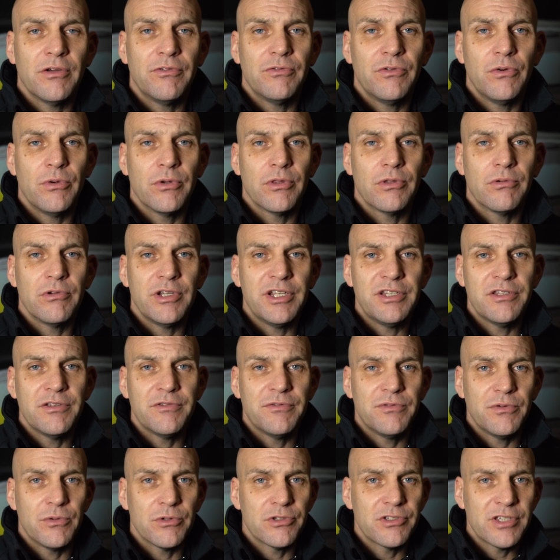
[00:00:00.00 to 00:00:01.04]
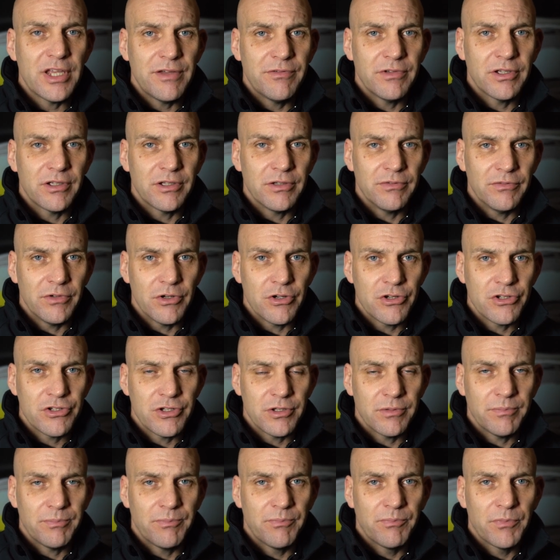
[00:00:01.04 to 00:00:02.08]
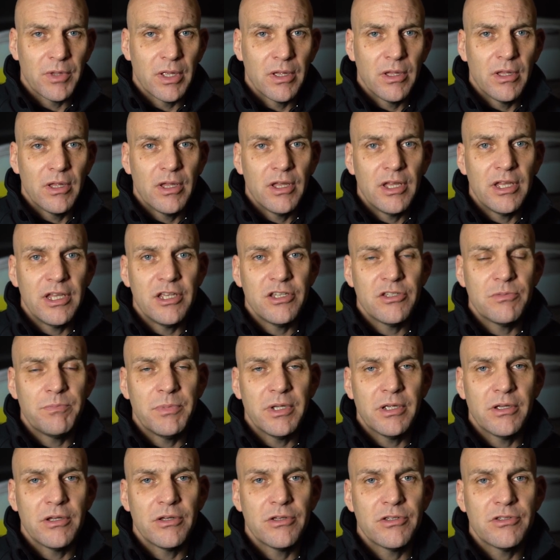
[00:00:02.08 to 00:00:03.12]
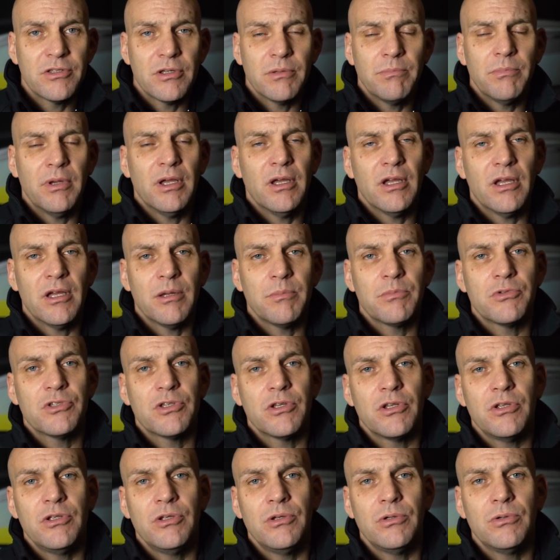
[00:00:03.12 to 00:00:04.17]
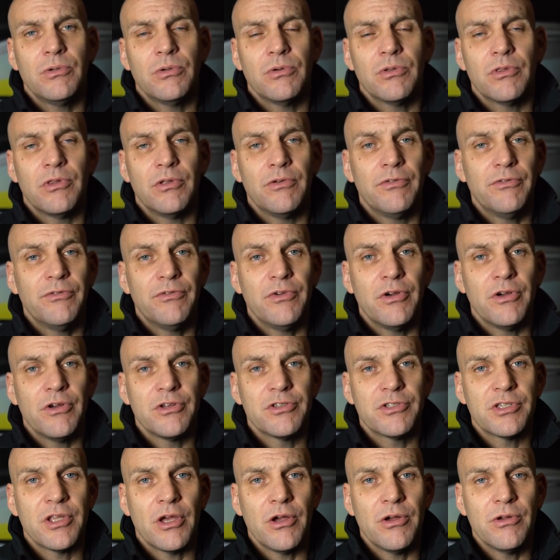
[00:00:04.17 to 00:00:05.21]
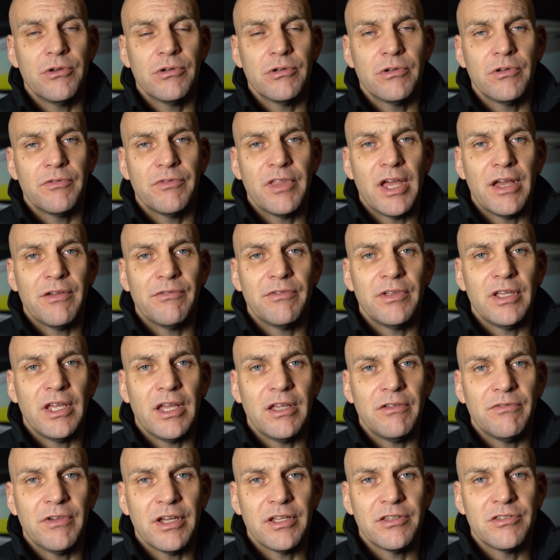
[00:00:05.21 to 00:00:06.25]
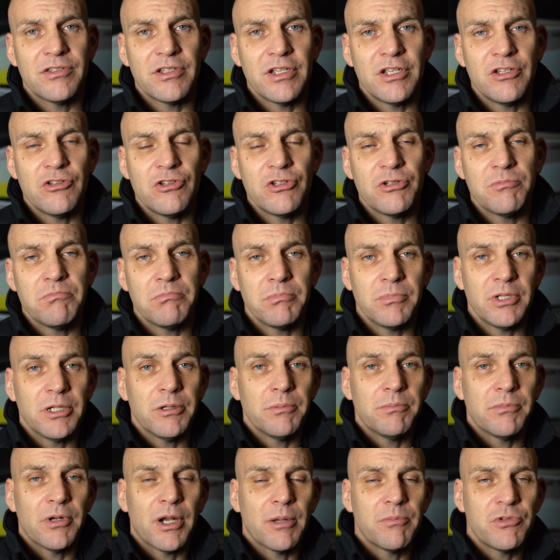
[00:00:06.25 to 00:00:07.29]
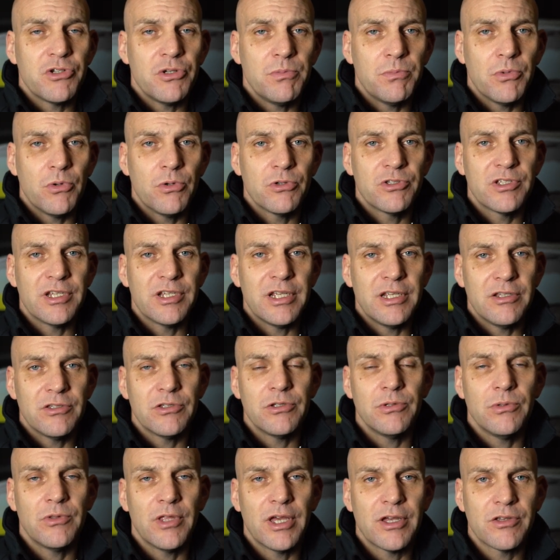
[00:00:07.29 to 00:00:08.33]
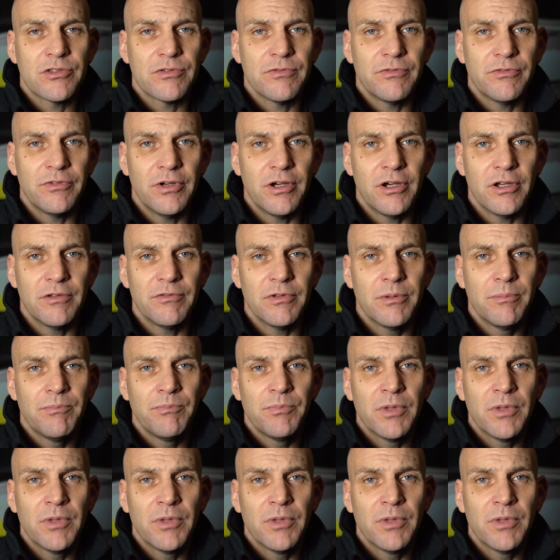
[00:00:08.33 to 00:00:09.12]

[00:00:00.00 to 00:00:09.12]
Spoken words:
a 4.3 to 4.7 conversion is because perhaps you're the first owner of that V8 Vantage. Perhaps you bought it in 2005.